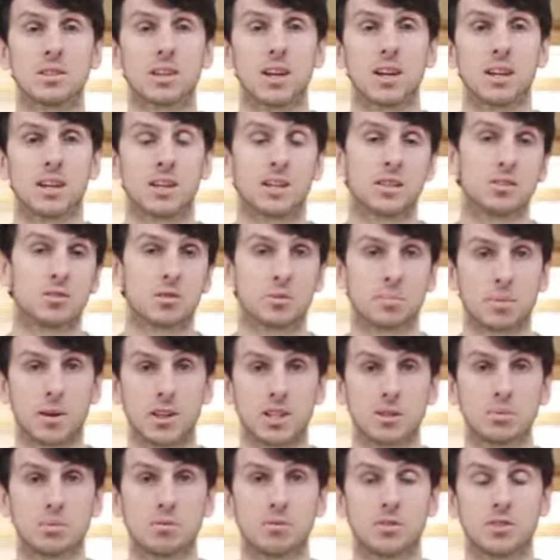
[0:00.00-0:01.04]
and it is
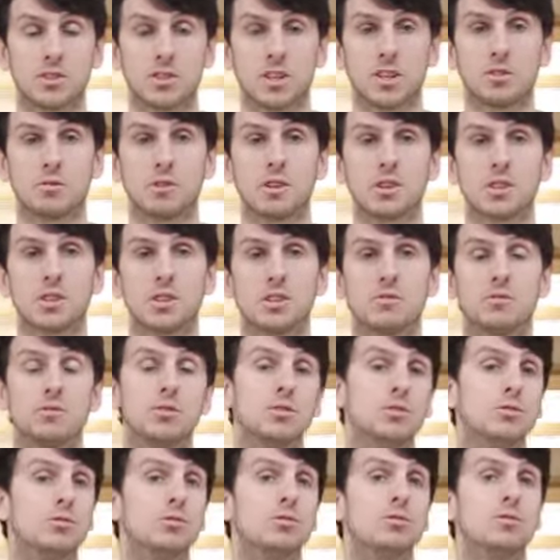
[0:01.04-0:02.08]
responsible for the generation of
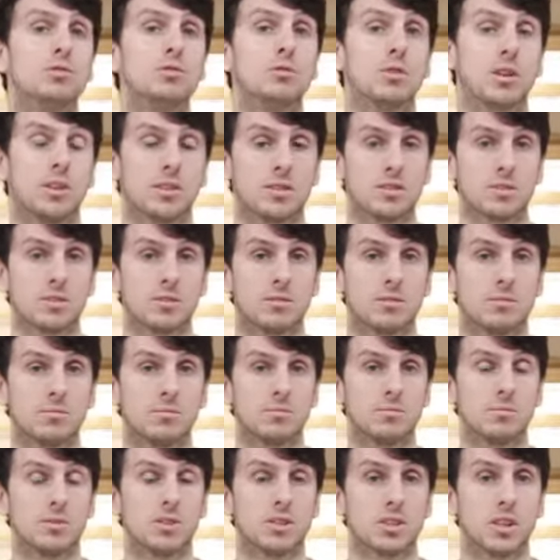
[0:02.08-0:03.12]
new neurons.
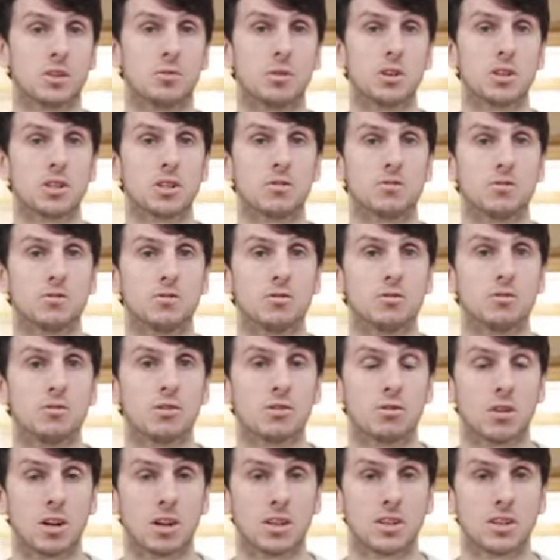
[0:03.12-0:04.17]
The generation of new
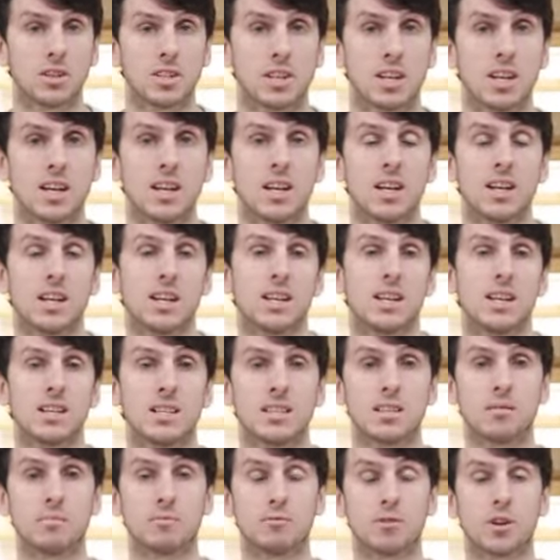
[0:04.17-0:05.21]
neurons is
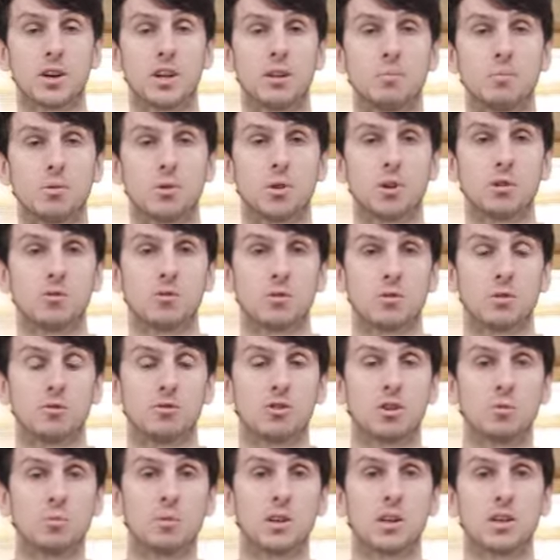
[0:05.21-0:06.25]
very important for the
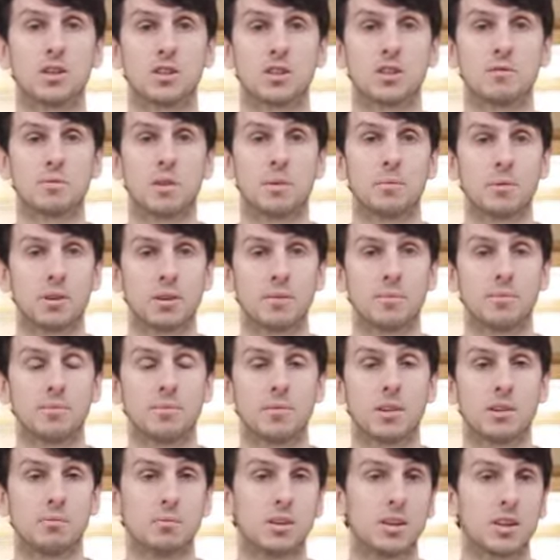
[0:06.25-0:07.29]
formulation of memory,
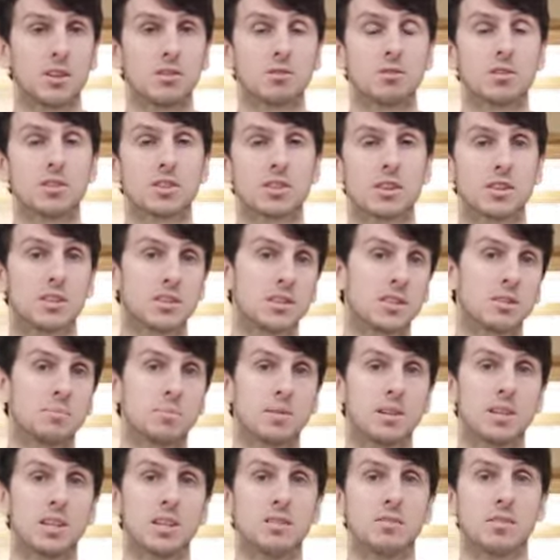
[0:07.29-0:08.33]
and many neuroscientists
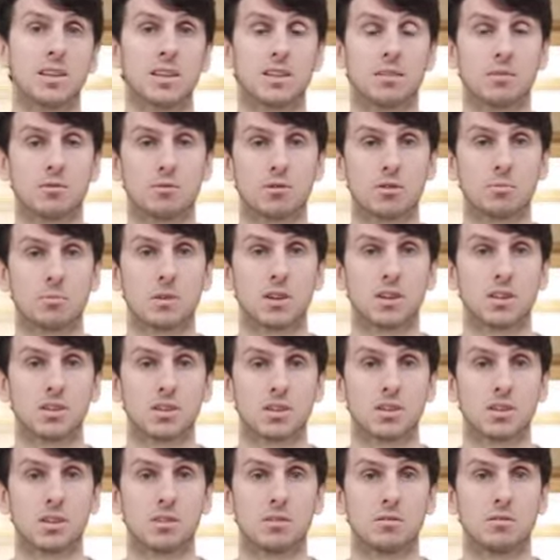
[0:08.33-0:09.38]
believe that the
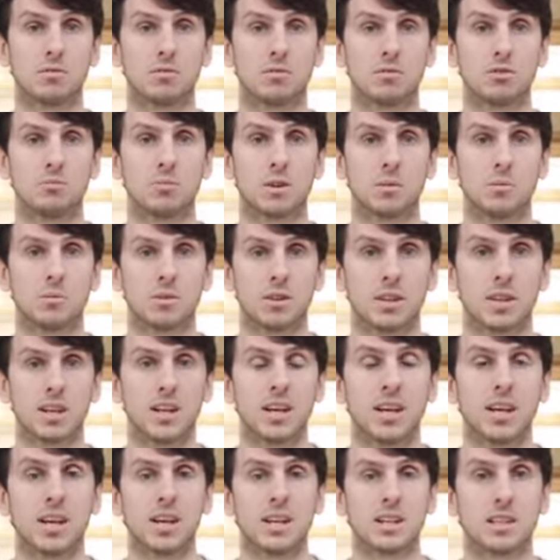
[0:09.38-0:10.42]
formulation of new memory
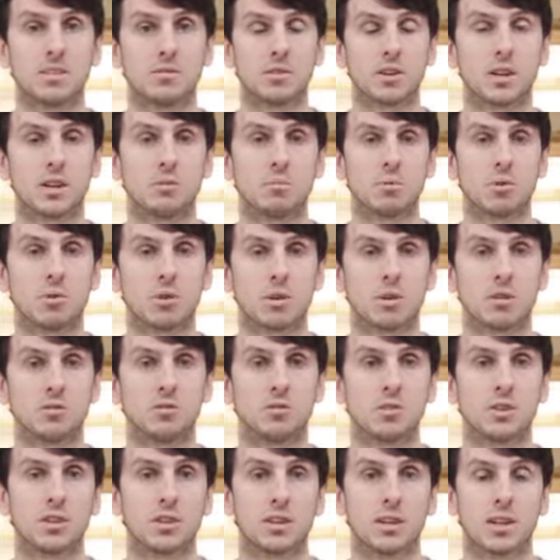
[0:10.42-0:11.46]
is very important
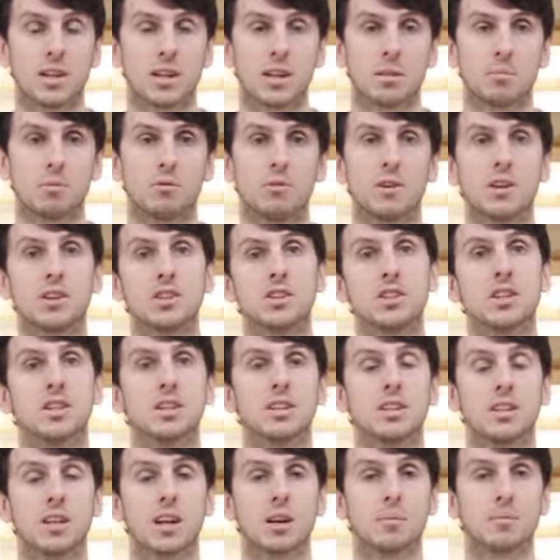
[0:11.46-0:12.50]
for
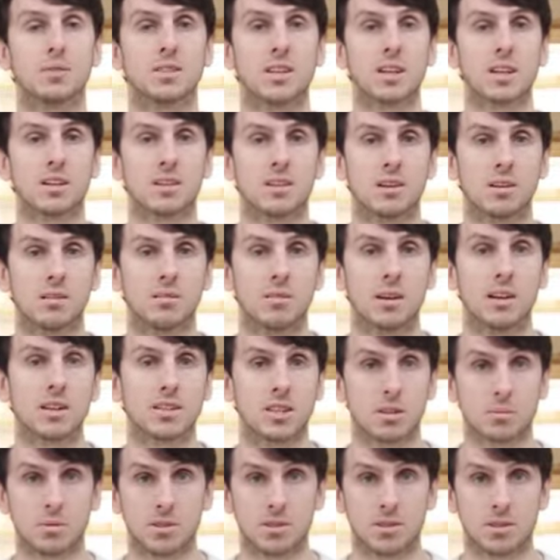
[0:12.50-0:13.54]
preventing the onset of
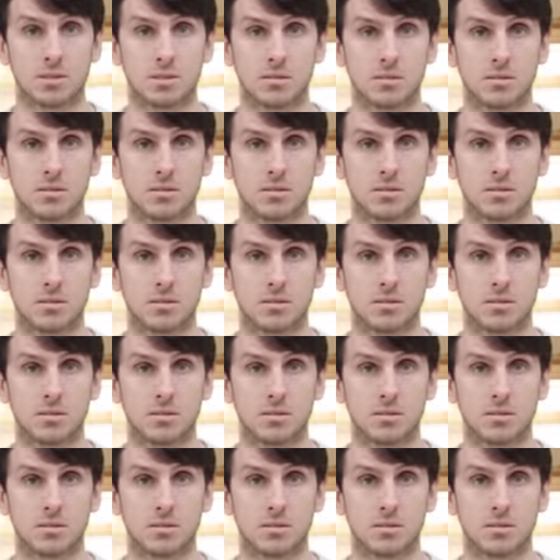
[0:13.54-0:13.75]
Alzheimer's.